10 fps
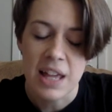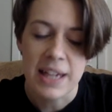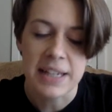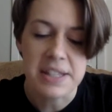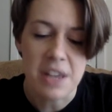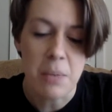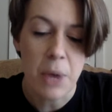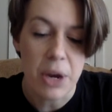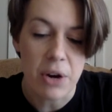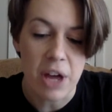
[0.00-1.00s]
in some
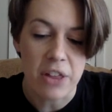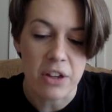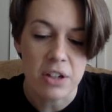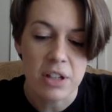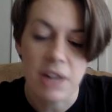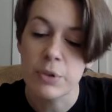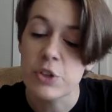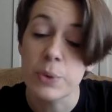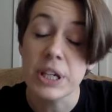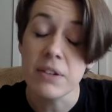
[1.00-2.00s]
way or other, of
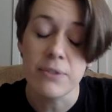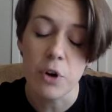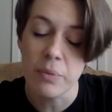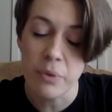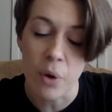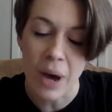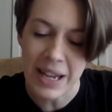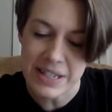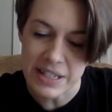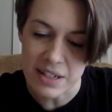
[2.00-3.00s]
which we can form no
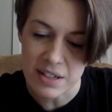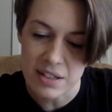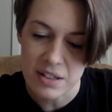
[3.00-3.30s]
idea.